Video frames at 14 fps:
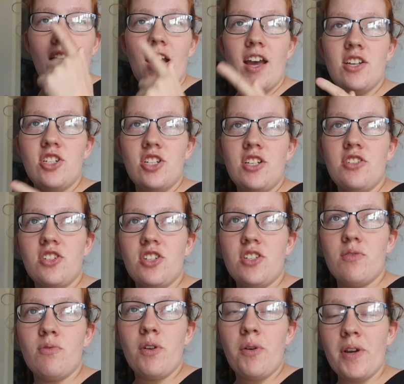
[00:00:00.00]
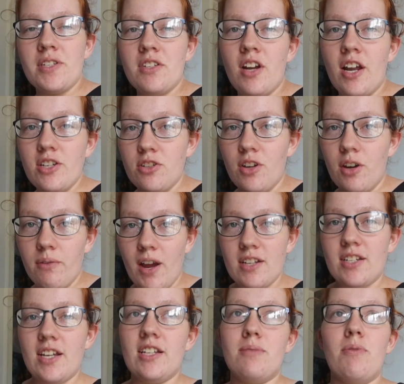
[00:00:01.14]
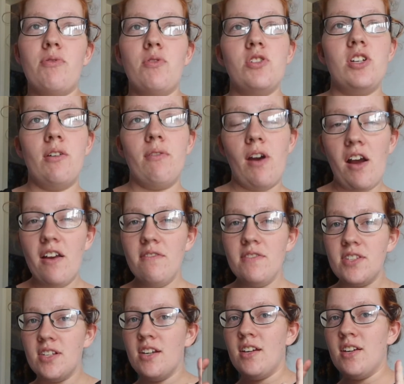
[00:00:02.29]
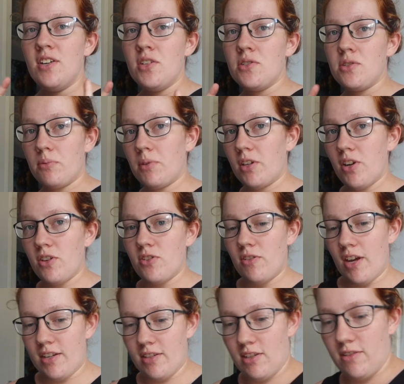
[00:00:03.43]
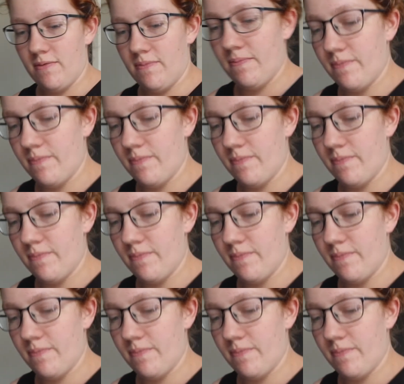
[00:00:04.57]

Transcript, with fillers: And she's just requested I do a RAT test before she arrives. So I'm gonna go do that.